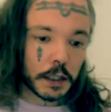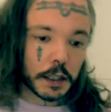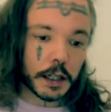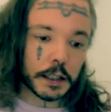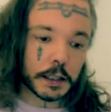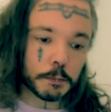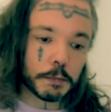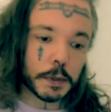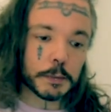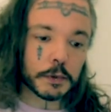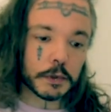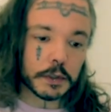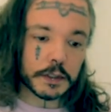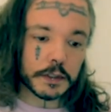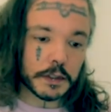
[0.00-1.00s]
getting
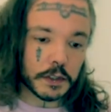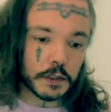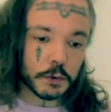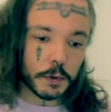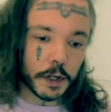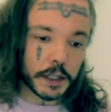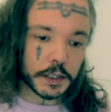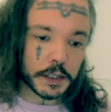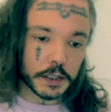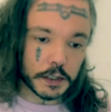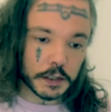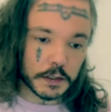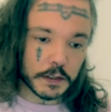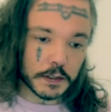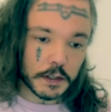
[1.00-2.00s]
people in
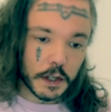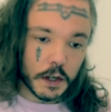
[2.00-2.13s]
situations